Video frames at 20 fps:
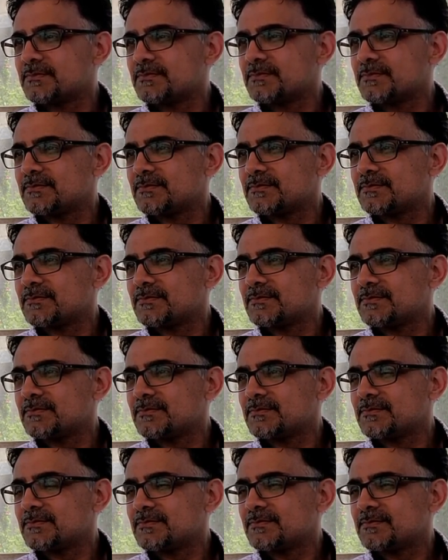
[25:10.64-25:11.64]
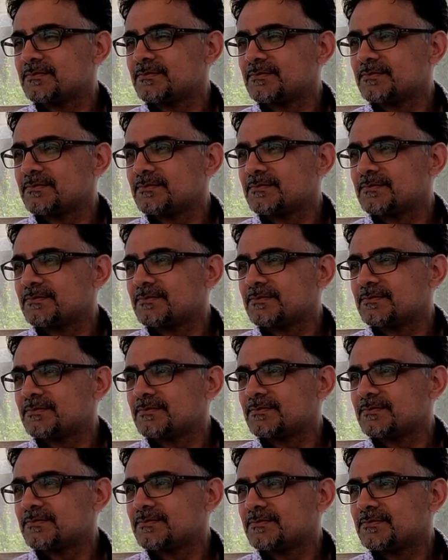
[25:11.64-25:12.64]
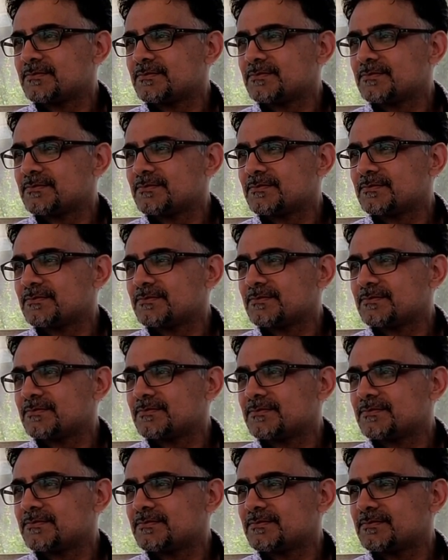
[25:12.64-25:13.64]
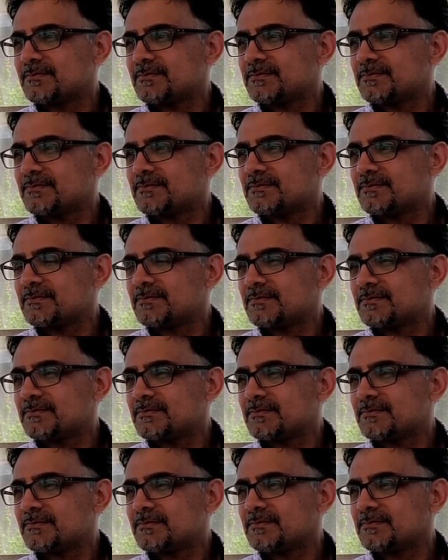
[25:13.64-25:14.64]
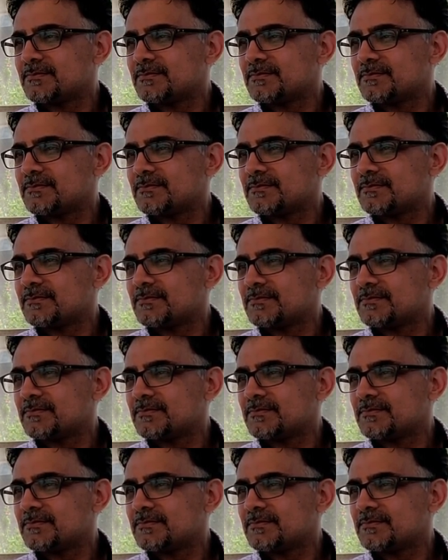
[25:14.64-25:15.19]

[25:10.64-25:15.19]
This person isn't speaking.